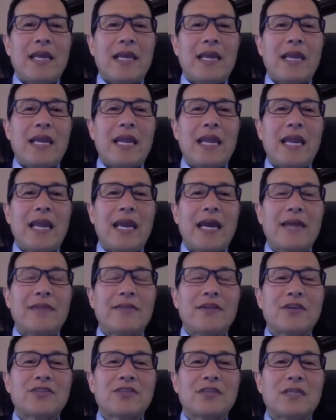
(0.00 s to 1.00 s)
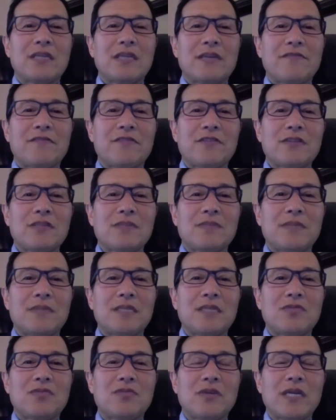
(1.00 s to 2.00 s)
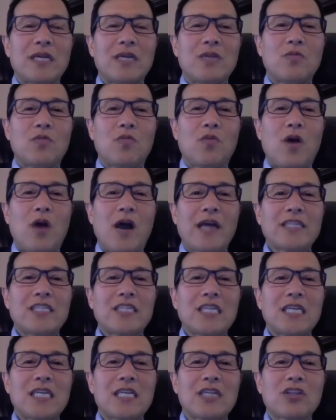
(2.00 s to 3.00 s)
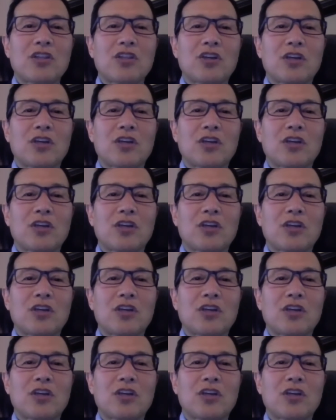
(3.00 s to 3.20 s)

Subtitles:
and there's a difference between watching,